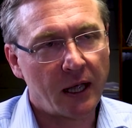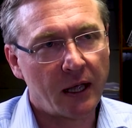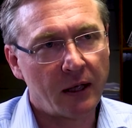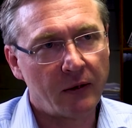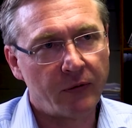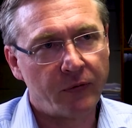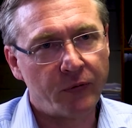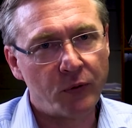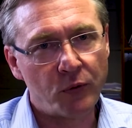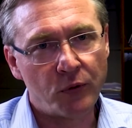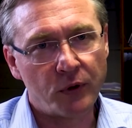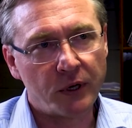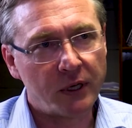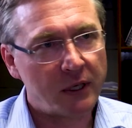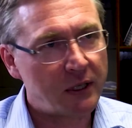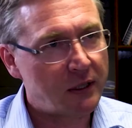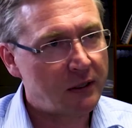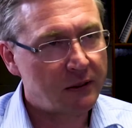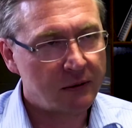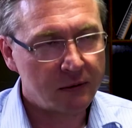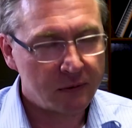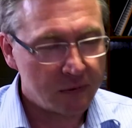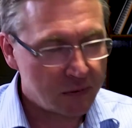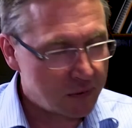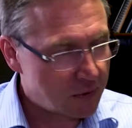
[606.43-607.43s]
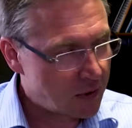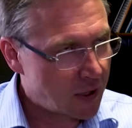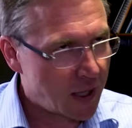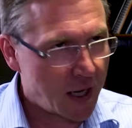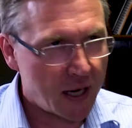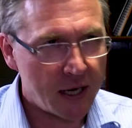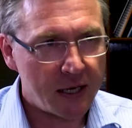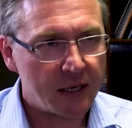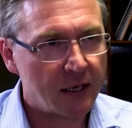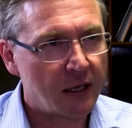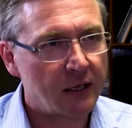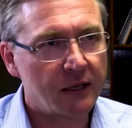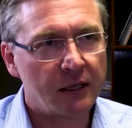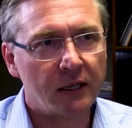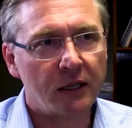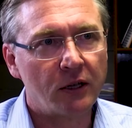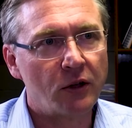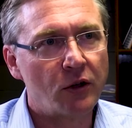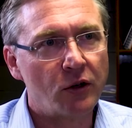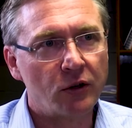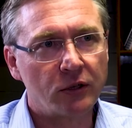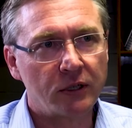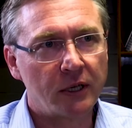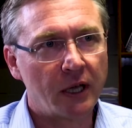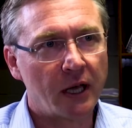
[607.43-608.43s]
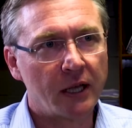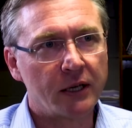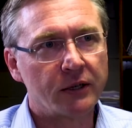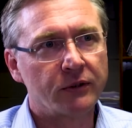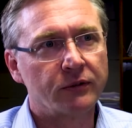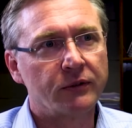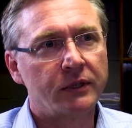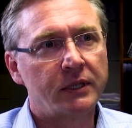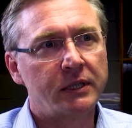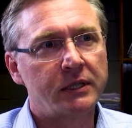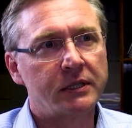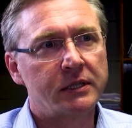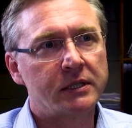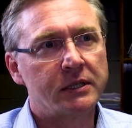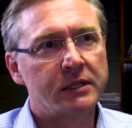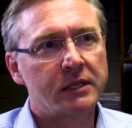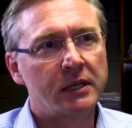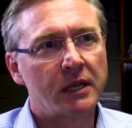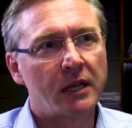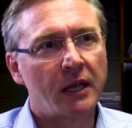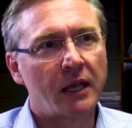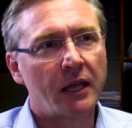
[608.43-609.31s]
48, I think, odd countries,